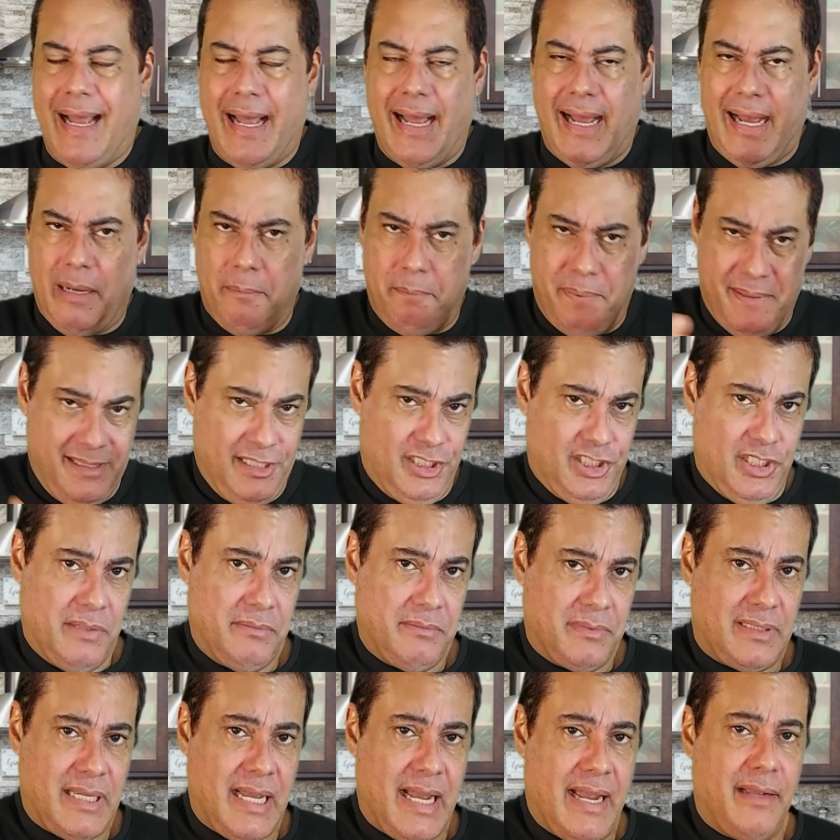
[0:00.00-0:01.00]
happens
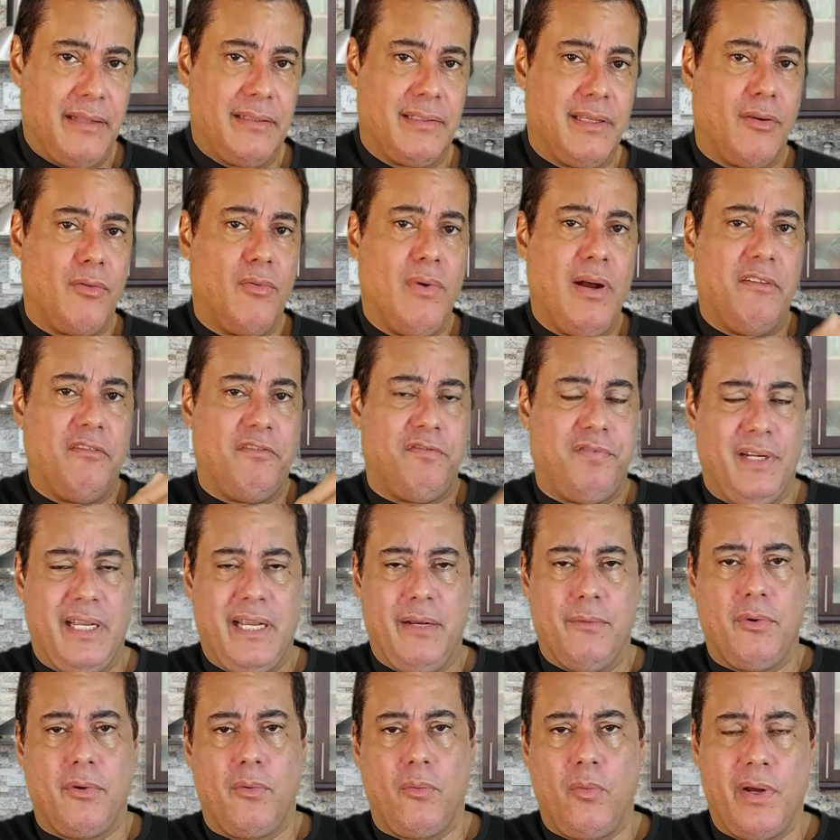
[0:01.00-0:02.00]
sometimes that one
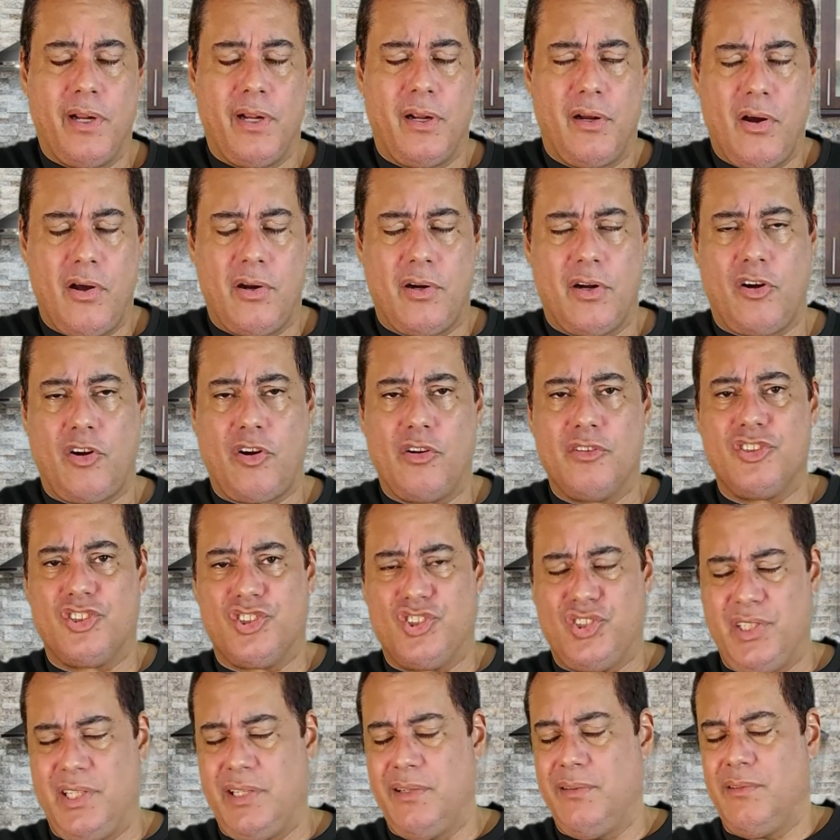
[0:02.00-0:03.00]
flavor we're gonna
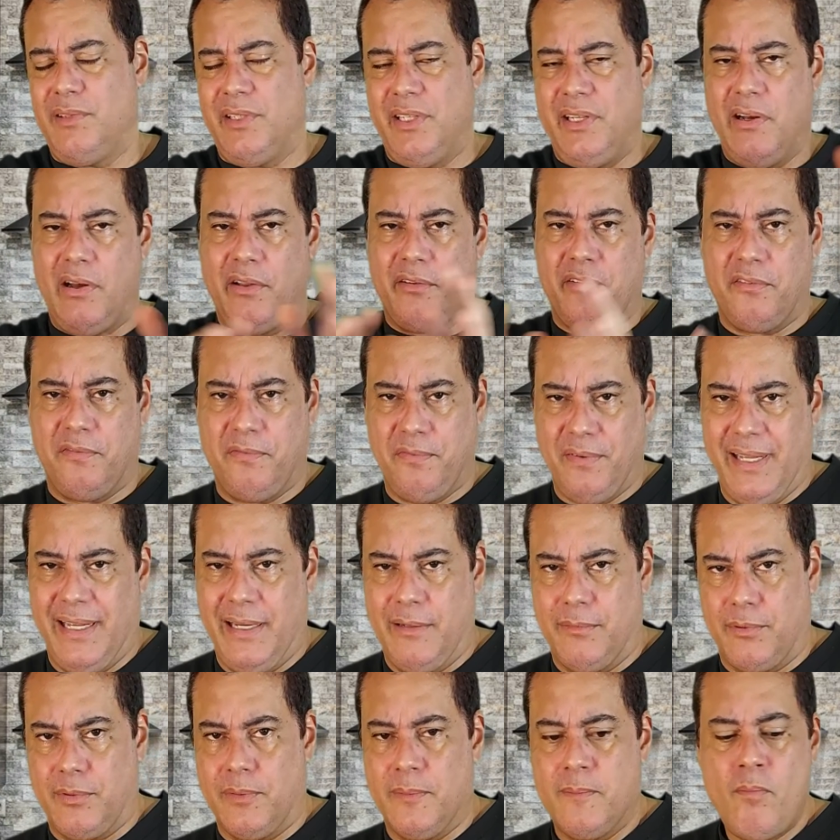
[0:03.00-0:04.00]
conceal the other
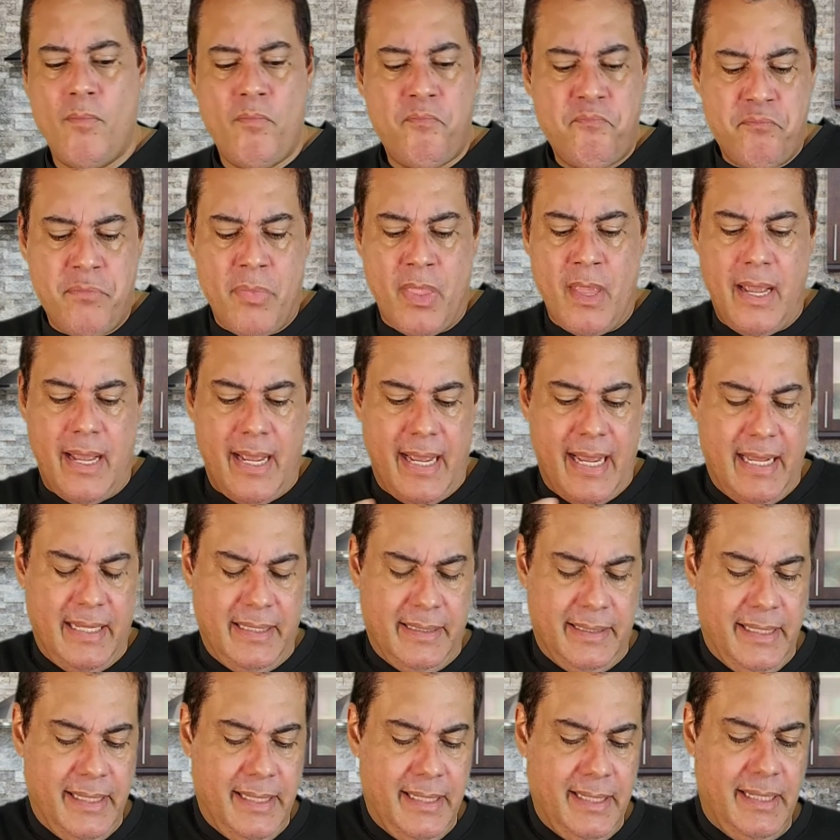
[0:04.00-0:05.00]
flavor.
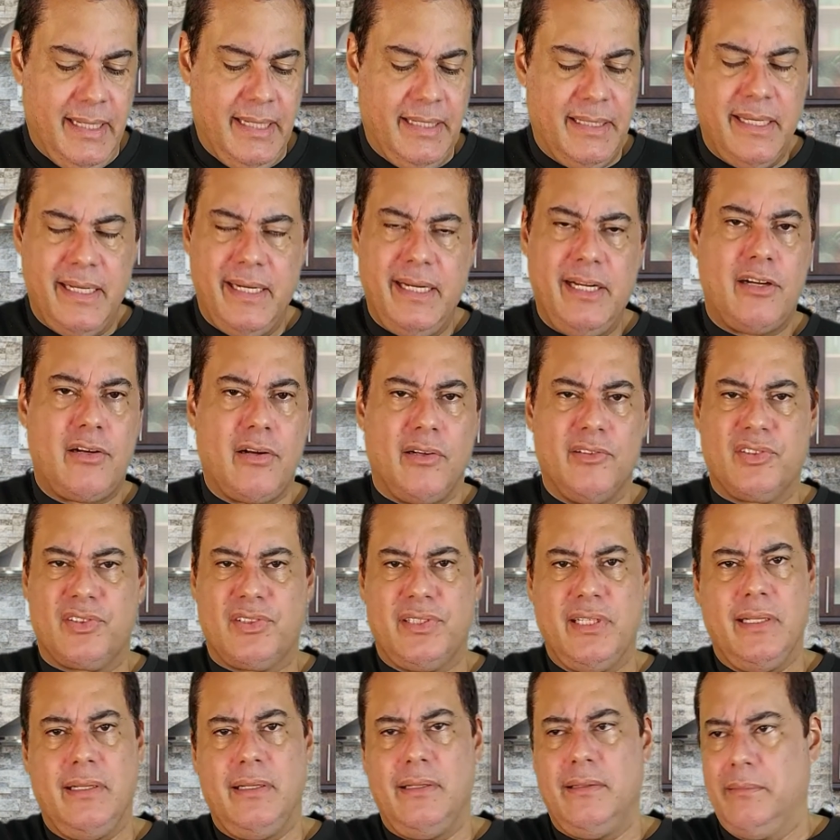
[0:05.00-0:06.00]
And it, it didn't
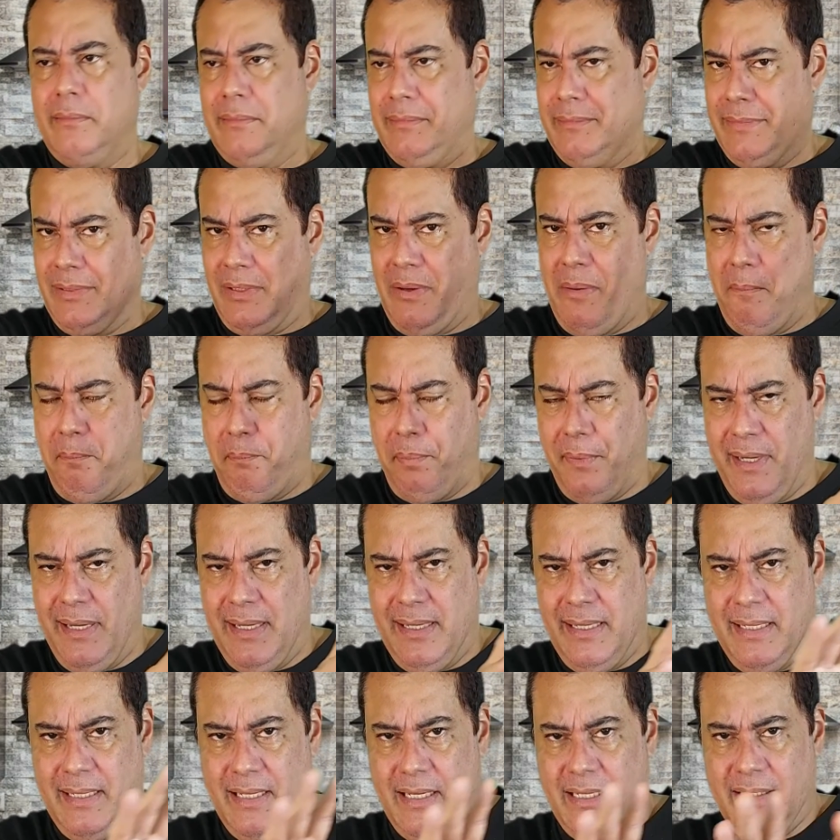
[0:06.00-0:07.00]
conceal
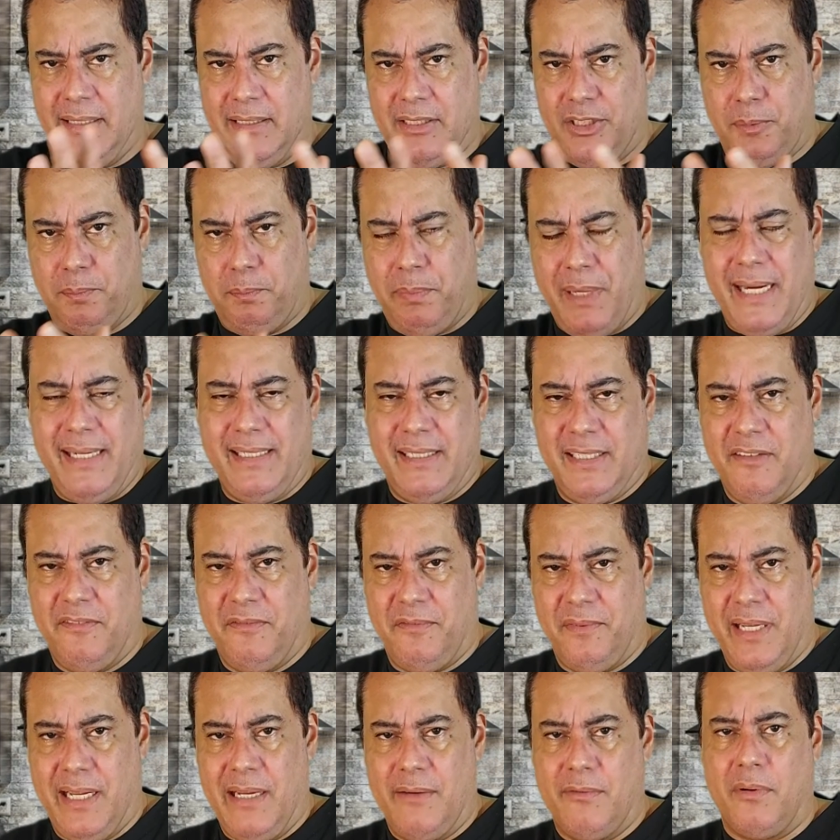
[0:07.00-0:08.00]
completely the, the spicy
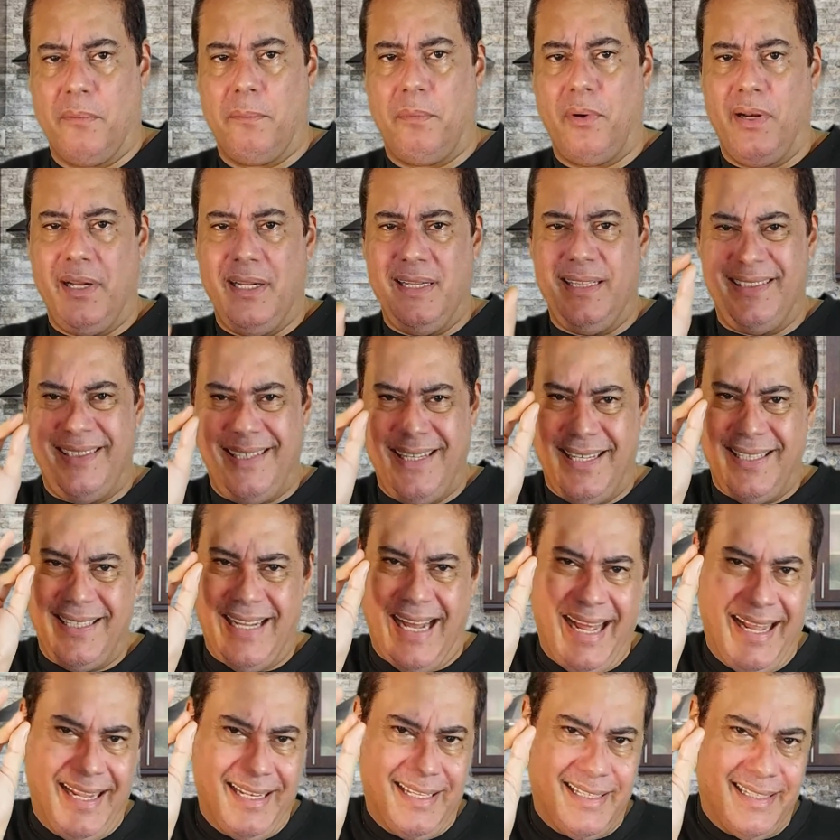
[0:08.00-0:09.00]
flavor, but it did
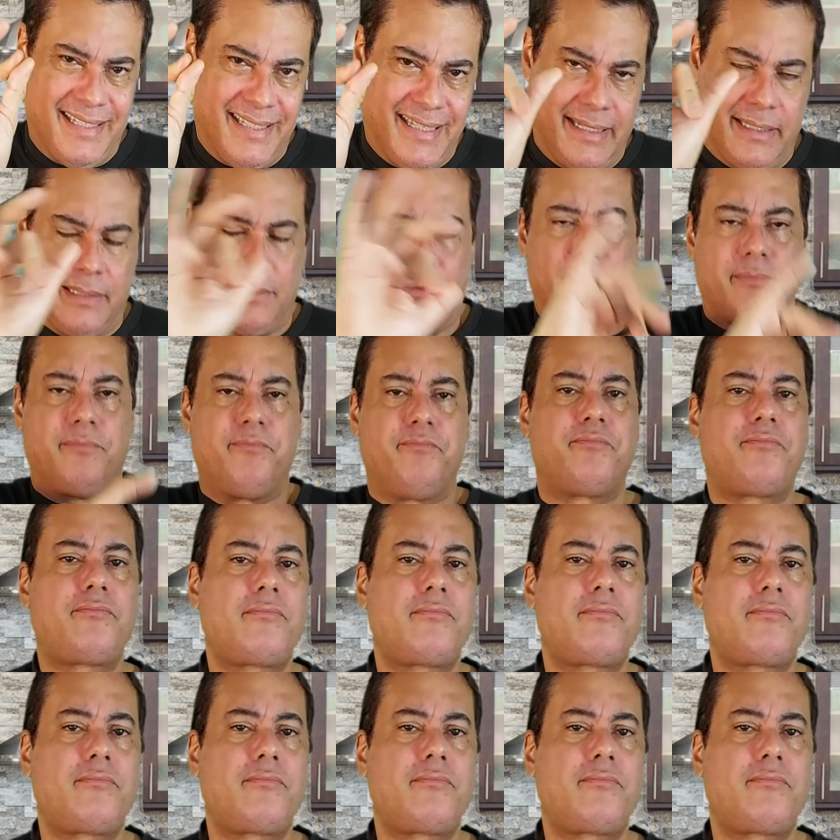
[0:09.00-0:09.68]
a little.